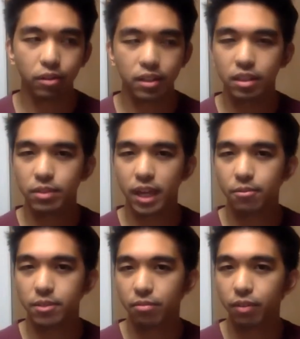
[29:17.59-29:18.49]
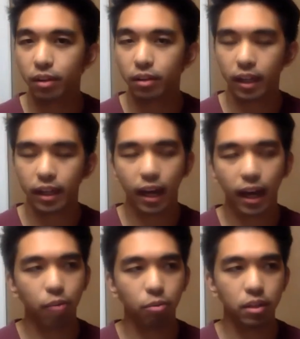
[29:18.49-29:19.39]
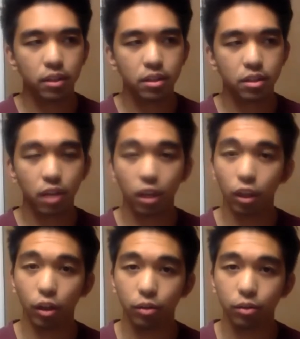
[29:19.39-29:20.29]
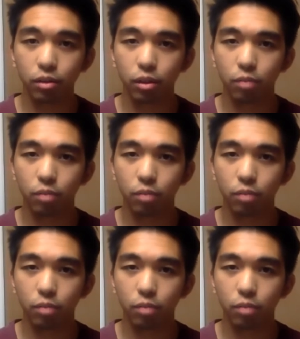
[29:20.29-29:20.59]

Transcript: because sometimes I felt like I was alone,